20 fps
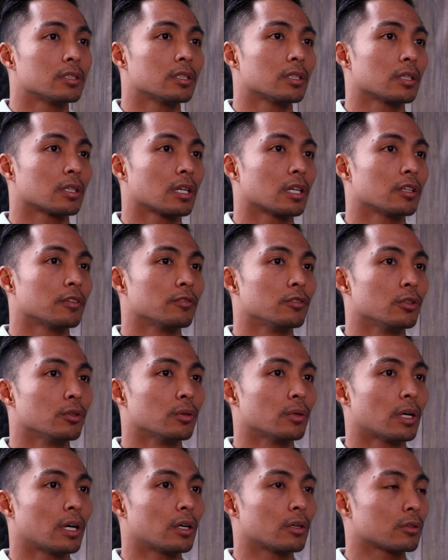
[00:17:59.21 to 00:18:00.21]
to kind of
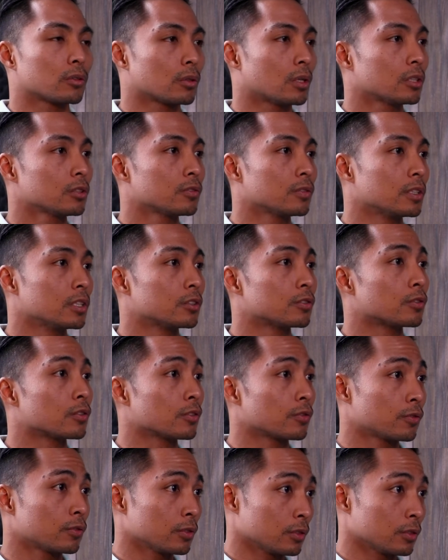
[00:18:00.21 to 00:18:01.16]
view how CrossFit is for,